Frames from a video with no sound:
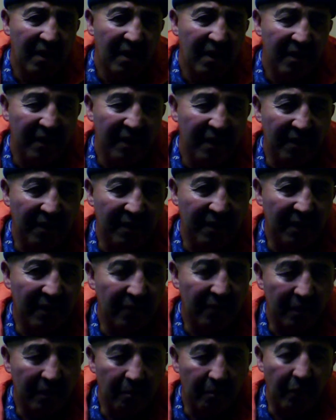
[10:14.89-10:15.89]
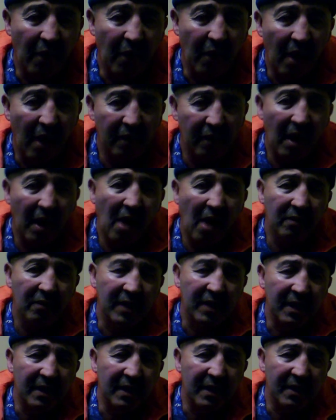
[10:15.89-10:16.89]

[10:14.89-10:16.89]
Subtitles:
They were brought out in the